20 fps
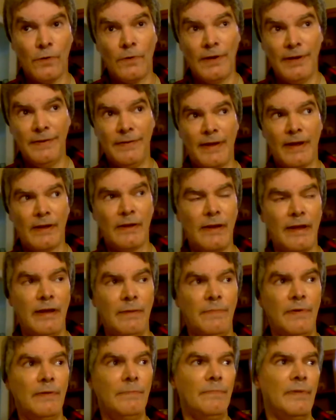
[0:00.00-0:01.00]
at least that
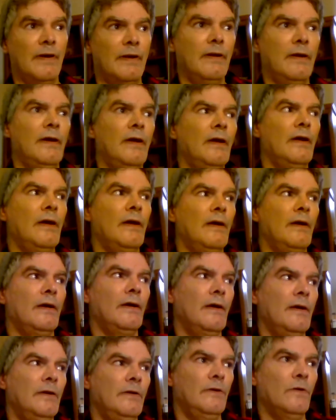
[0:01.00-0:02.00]
claim it. But
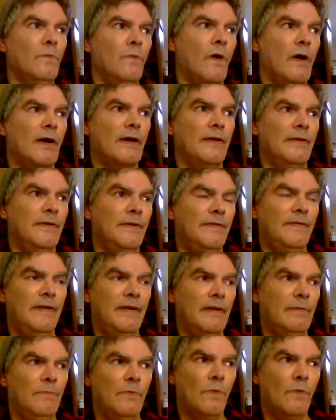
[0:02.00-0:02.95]
you walk and you see them,